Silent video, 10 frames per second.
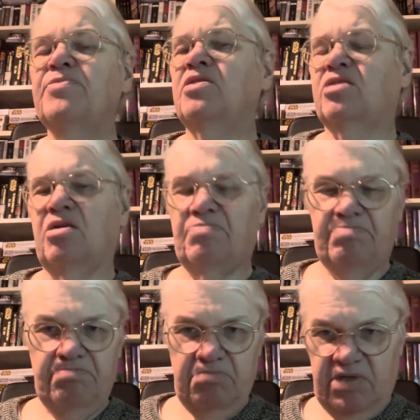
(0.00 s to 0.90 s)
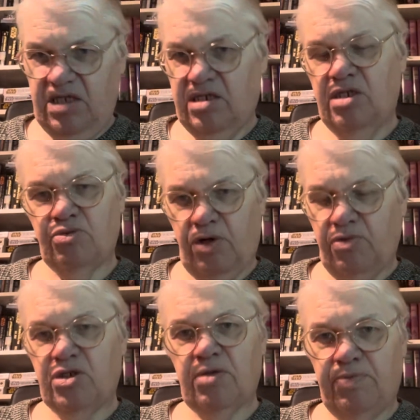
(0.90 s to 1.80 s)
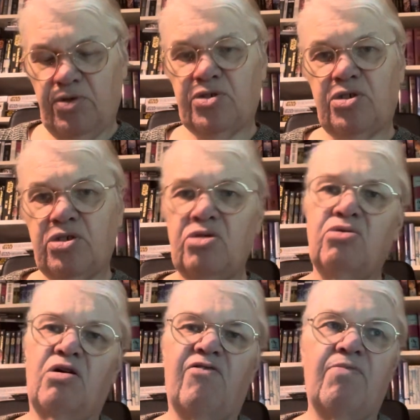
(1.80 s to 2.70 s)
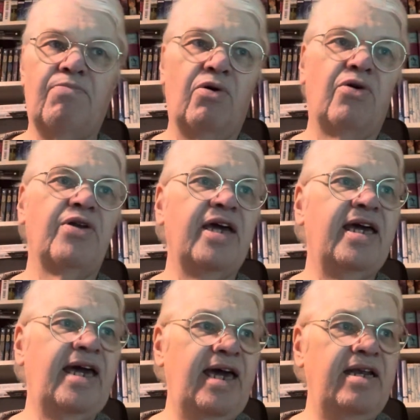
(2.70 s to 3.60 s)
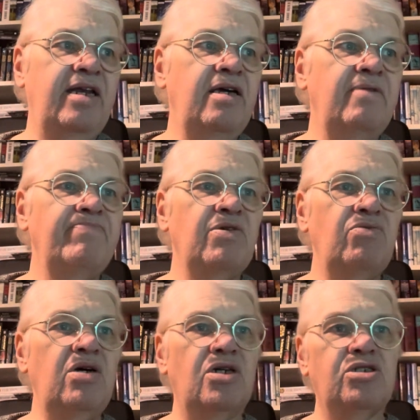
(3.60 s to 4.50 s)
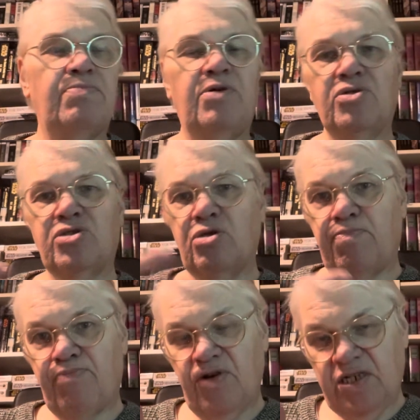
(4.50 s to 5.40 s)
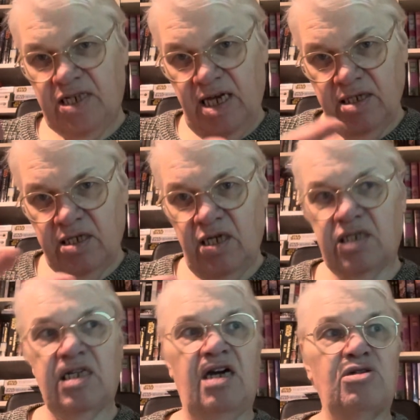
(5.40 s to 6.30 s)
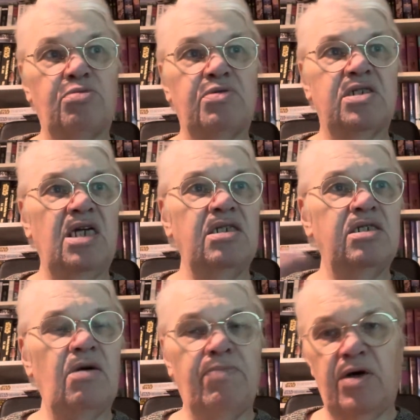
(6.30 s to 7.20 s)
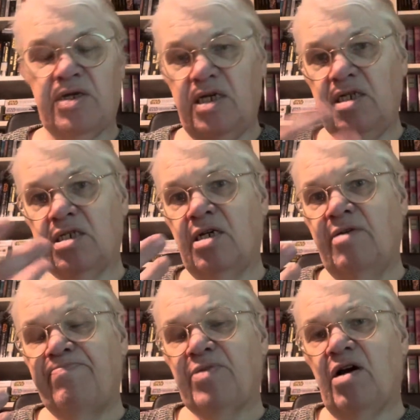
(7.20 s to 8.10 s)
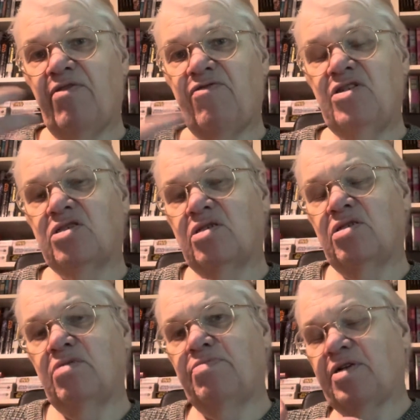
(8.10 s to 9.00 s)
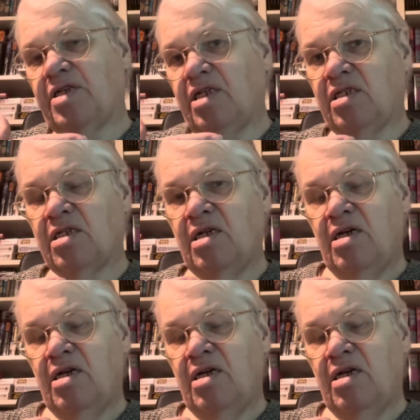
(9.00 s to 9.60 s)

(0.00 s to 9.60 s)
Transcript: So this is what we're supposed to do. If we're born again, we are supposed to present ourselves, present your bodies, our physical bodies.